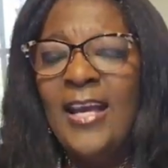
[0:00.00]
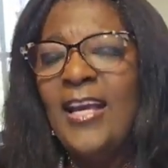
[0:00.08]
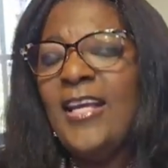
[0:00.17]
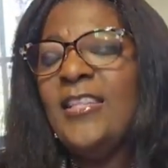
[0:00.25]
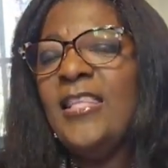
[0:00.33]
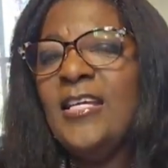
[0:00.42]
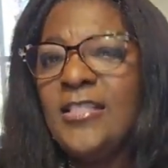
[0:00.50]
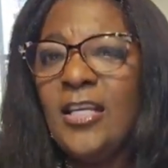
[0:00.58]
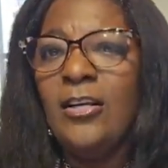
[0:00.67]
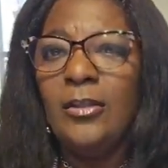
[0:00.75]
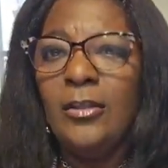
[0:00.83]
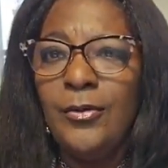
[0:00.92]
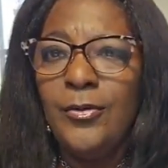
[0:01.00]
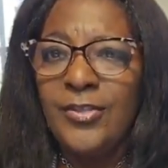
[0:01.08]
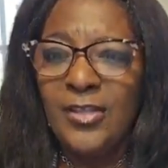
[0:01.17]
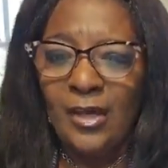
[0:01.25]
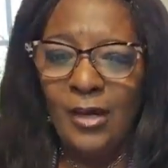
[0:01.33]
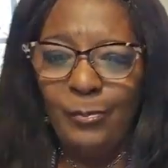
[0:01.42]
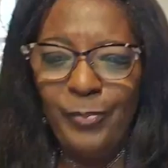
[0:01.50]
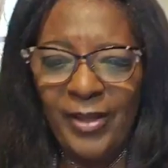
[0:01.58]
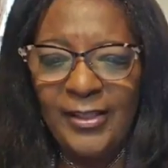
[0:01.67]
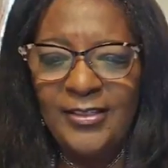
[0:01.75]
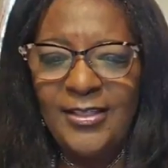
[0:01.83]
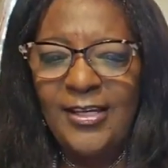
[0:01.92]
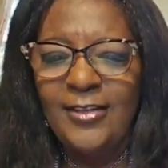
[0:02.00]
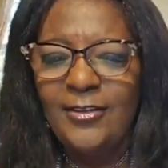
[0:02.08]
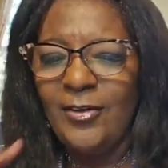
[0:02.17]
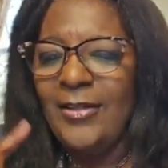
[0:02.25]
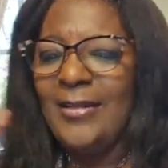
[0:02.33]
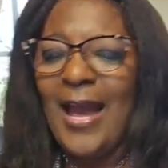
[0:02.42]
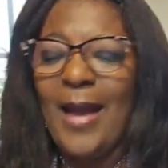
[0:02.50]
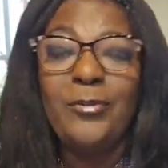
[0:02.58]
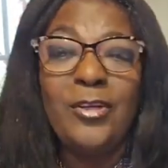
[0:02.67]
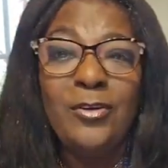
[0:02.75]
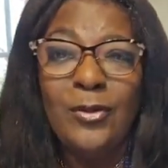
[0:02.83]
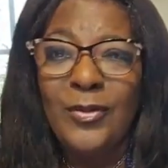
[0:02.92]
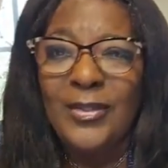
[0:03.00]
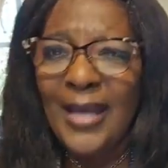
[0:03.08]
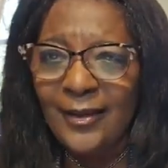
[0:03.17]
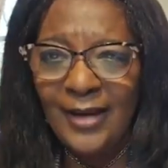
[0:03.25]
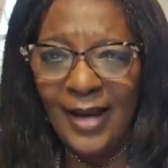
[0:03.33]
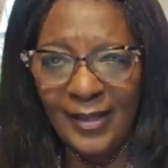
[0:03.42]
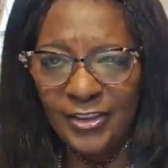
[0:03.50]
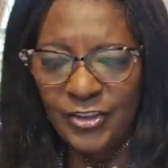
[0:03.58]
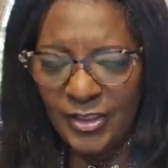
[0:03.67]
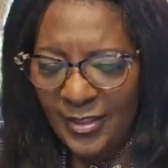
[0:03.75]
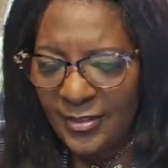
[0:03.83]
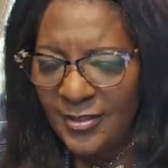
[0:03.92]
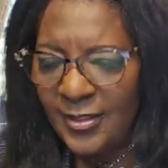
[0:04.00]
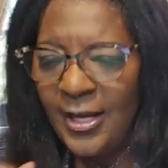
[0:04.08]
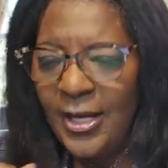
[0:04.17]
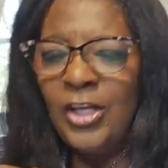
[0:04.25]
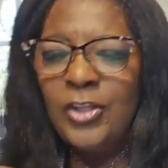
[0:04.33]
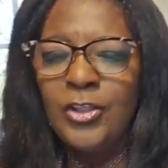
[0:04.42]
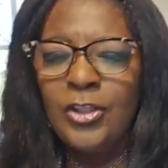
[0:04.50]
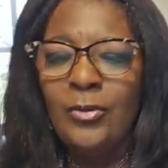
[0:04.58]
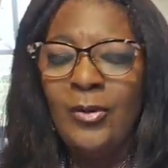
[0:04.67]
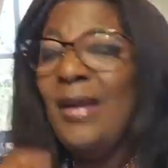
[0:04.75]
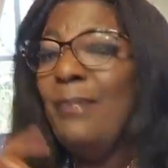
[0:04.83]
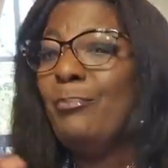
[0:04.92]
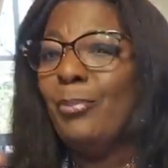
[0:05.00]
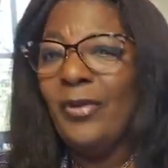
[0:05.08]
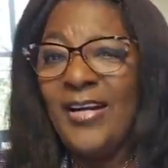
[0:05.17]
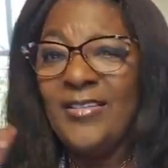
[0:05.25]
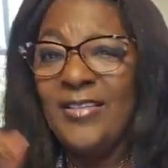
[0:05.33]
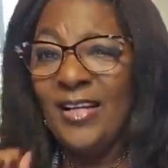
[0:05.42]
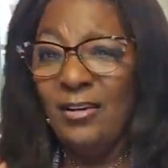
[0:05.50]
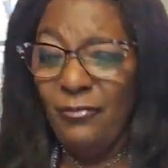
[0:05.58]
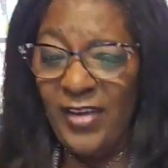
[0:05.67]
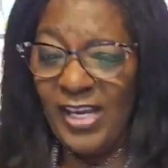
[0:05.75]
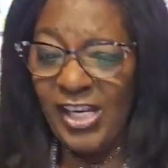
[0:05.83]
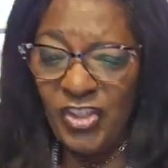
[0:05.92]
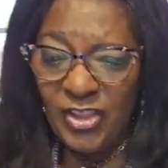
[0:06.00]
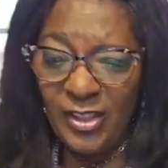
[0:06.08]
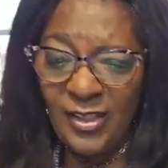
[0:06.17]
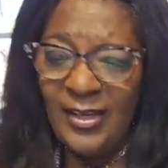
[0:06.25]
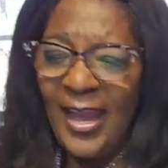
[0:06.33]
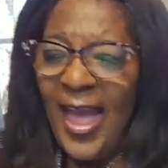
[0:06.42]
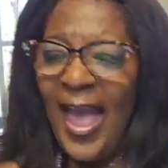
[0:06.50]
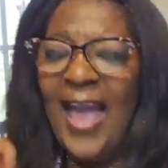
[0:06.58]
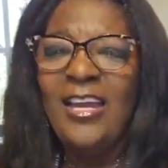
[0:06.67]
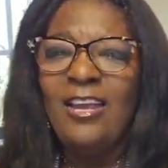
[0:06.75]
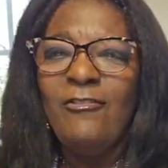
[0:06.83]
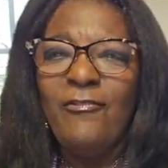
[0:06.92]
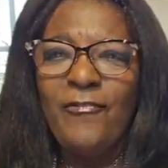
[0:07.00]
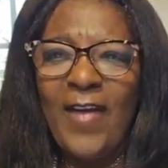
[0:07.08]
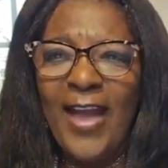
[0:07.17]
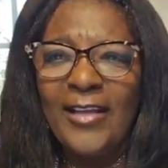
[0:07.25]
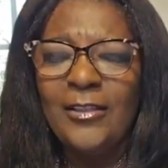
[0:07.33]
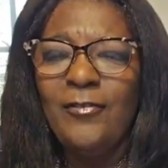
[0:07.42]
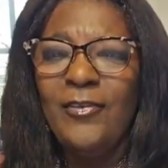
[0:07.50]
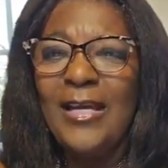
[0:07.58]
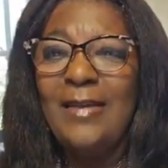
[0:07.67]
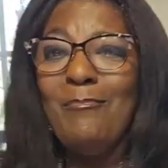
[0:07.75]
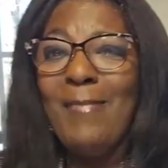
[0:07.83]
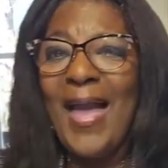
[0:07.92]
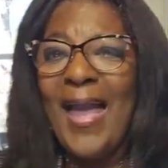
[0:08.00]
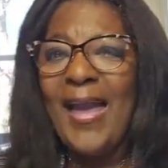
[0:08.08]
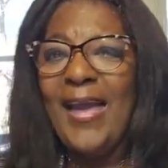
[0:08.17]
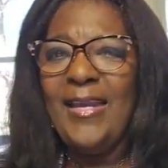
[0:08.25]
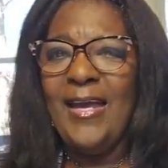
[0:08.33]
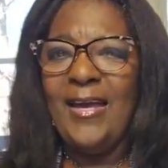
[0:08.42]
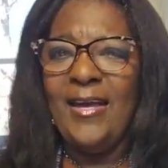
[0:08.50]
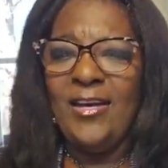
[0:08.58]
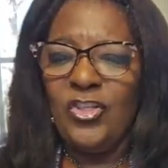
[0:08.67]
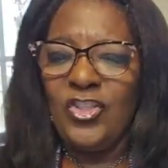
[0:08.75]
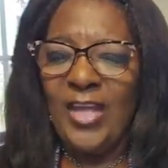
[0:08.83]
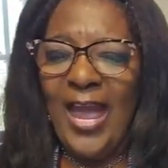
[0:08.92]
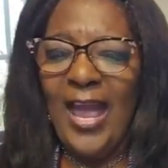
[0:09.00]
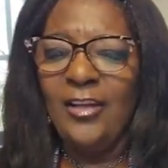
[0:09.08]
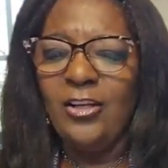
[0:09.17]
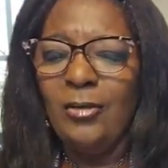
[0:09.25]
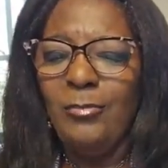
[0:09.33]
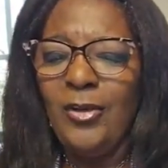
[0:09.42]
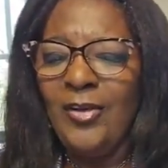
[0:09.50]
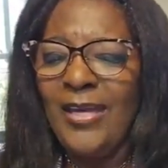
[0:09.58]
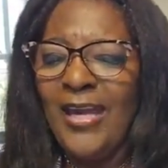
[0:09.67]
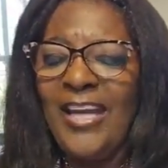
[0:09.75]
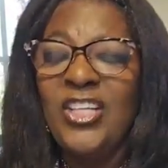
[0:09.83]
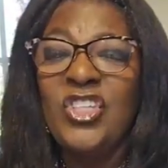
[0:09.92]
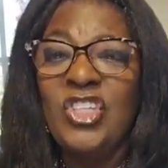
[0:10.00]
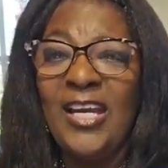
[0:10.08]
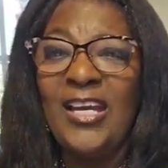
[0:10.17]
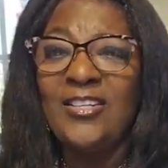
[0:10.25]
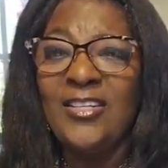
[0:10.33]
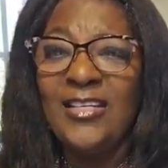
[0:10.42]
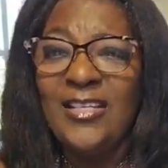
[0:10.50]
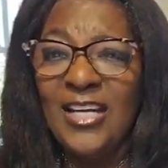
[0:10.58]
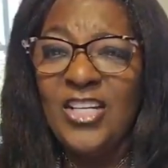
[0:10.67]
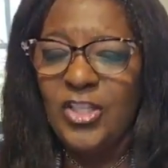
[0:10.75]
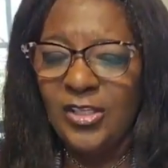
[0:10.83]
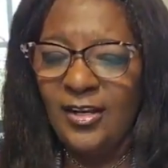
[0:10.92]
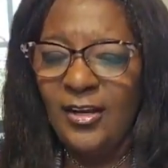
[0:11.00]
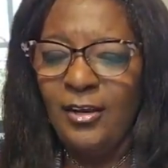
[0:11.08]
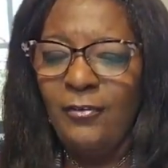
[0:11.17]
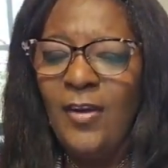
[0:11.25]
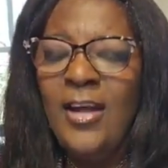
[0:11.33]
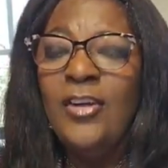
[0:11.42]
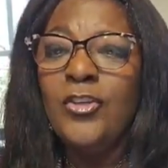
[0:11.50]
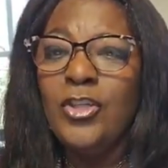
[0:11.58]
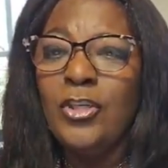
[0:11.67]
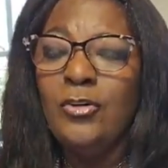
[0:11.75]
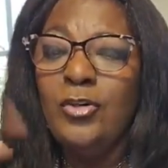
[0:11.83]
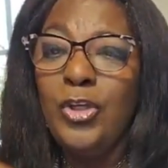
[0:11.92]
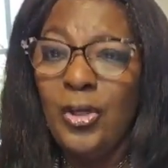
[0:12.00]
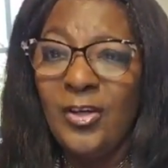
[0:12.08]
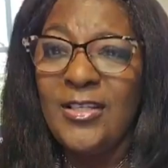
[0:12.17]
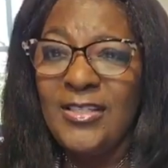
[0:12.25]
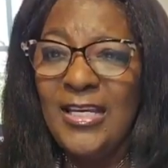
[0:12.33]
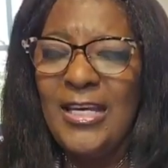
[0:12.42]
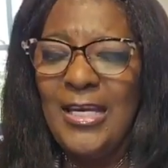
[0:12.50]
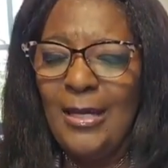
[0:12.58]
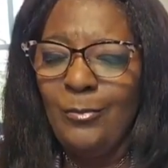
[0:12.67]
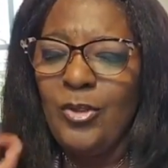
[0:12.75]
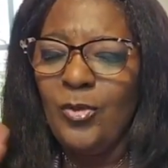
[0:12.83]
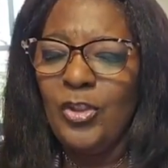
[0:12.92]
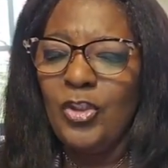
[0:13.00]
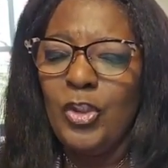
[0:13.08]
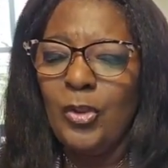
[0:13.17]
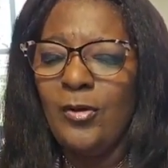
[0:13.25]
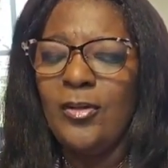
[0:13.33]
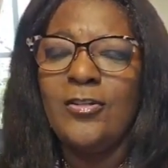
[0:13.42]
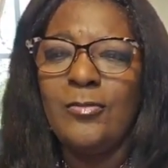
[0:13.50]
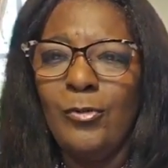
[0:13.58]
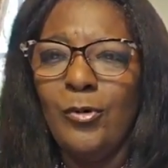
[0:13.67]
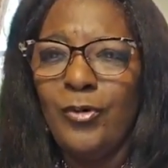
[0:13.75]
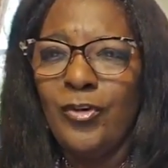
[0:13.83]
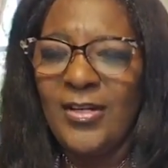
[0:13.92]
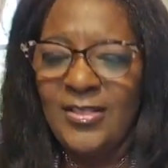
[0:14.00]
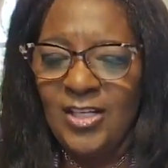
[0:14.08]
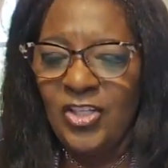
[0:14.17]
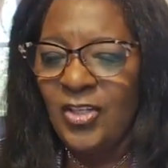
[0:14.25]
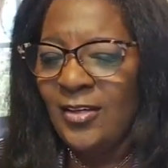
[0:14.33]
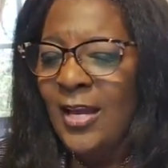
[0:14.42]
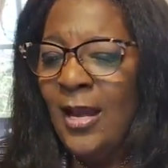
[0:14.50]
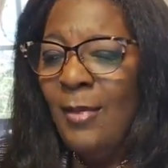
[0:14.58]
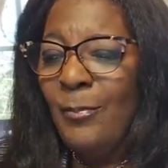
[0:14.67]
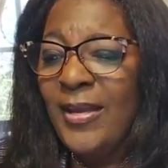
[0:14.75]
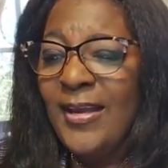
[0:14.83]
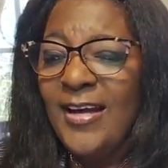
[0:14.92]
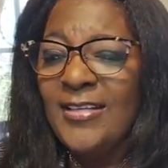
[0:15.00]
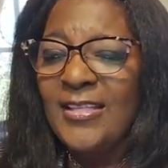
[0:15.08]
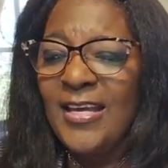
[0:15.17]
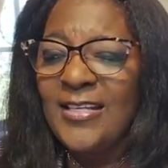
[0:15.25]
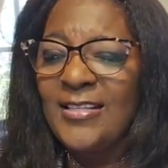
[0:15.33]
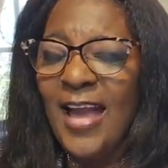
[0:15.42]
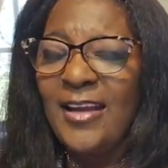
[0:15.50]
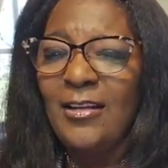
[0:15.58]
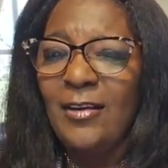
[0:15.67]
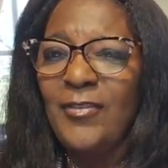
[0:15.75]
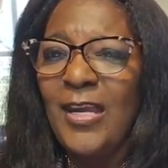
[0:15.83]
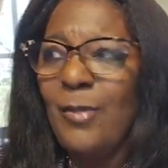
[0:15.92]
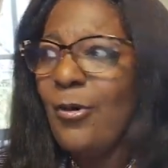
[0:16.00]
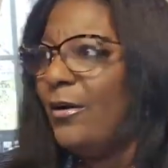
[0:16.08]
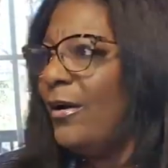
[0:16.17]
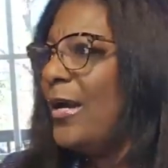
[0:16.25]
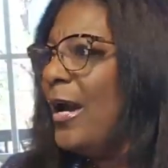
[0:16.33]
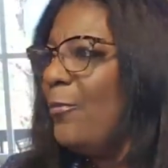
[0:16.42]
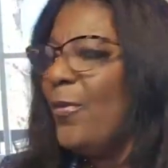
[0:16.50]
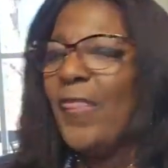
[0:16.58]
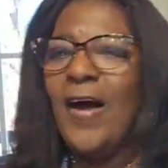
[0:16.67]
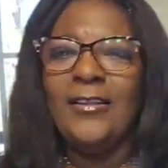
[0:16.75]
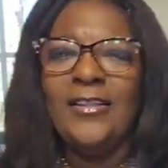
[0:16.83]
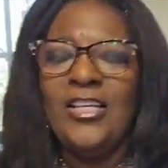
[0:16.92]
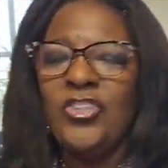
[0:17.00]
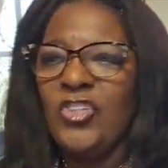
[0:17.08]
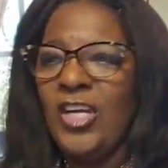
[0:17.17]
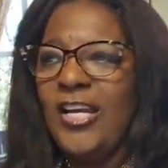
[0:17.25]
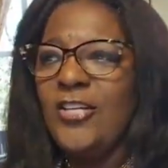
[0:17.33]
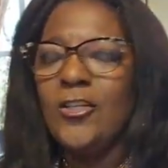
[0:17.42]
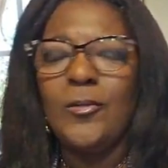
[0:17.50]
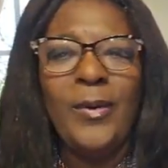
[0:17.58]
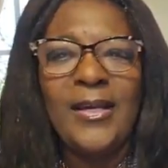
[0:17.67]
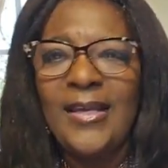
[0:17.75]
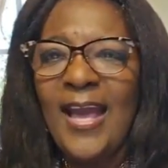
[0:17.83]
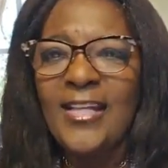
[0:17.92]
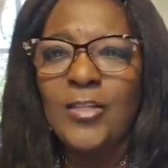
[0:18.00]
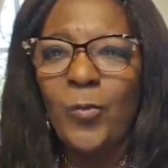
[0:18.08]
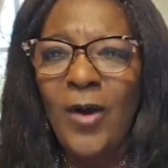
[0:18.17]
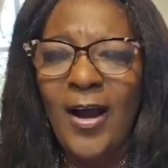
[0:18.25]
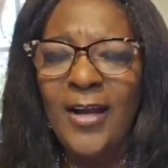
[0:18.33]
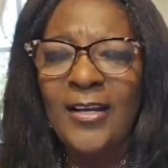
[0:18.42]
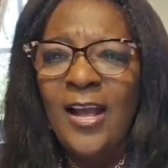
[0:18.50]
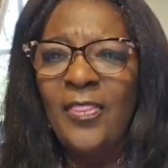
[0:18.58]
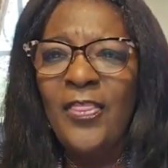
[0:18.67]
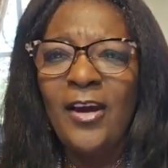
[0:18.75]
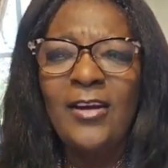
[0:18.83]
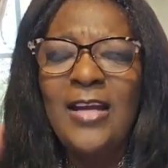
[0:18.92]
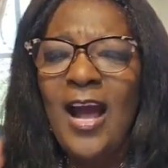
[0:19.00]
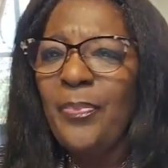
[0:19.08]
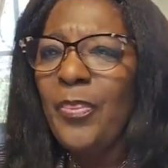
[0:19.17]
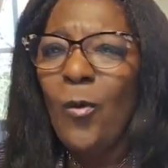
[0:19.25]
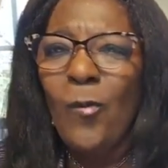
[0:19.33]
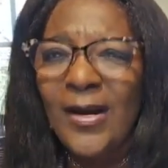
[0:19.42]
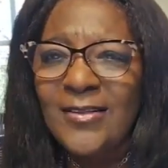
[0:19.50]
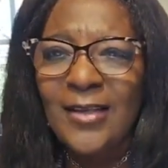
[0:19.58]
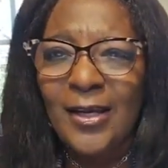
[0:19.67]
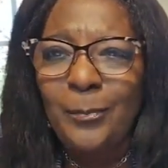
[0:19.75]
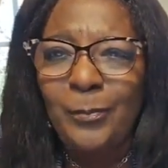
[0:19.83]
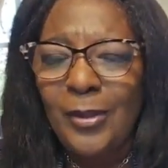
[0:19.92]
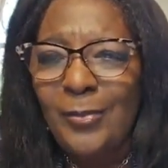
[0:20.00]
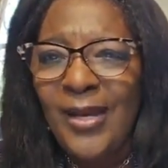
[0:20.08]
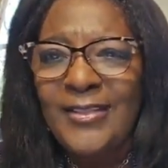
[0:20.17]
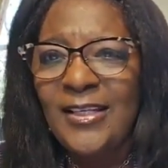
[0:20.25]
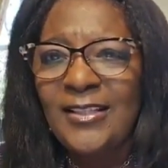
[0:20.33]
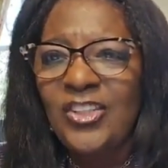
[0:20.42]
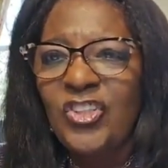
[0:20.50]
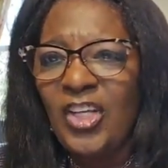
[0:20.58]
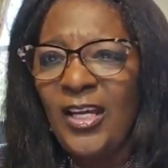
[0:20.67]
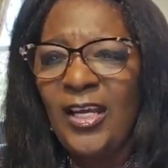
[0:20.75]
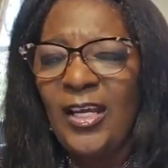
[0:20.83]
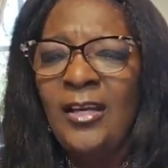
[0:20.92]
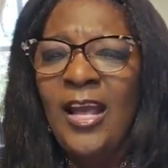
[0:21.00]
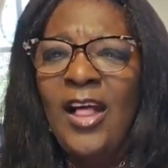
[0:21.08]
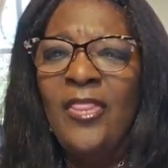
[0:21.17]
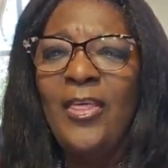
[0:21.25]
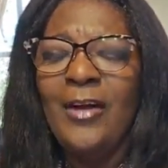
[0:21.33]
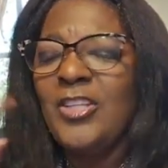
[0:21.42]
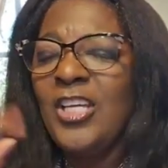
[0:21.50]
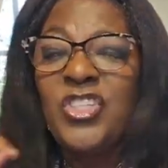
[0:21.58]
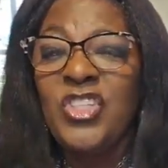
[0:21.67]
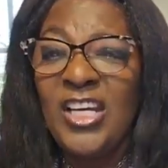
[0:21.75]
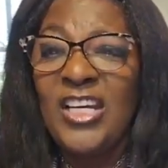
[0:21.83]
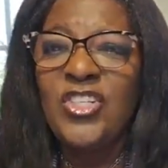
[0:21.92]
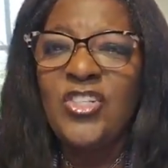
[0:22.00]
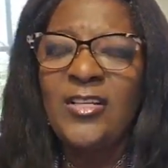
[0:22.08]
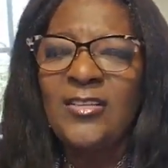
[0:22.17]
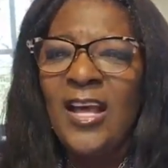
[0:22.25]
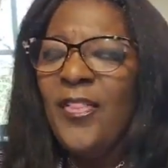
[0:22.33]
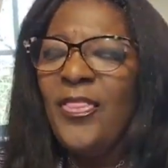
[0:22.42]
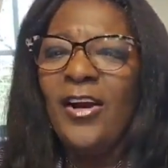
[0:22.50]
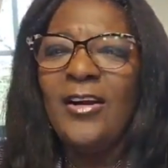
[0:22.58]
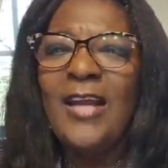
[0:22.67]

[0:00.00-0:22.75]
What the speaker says: And this includes the ability to adapt to new technologies, to embrace innovation, and effectively manage and communicate change initiative to your team to ensure a smooth transition, because the executive team going to come with all of these changes. But guess what? They're not the ones implementing the changes. They're